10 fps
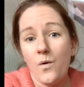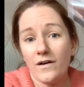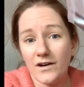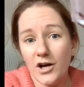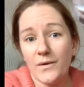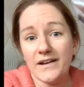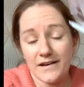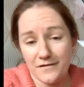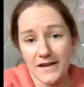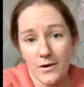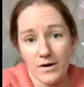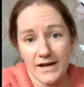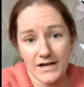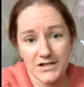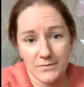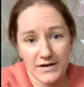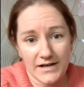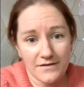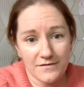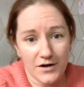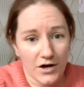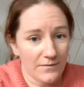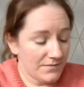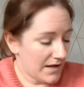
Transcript: Where I go in and I forget what I actually went in for.